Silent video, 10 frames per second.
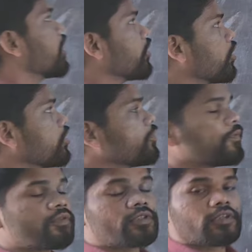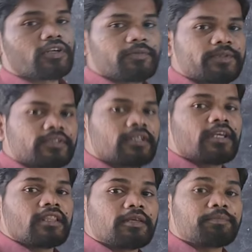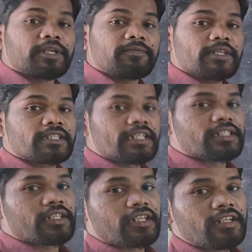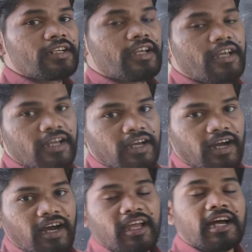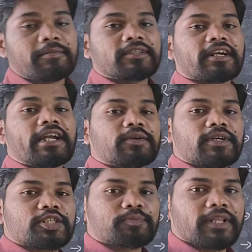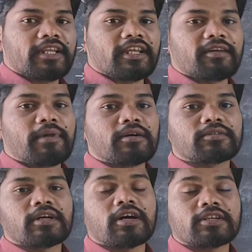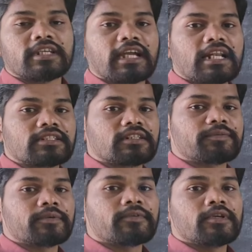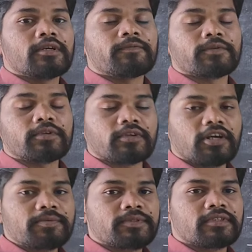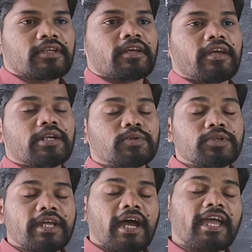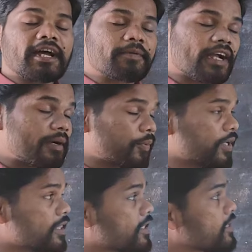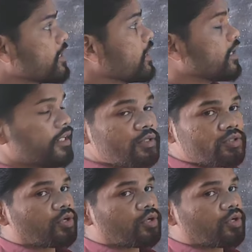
non-food crops. The previous session I have tried to explain about horticulture food crops and today I have come with new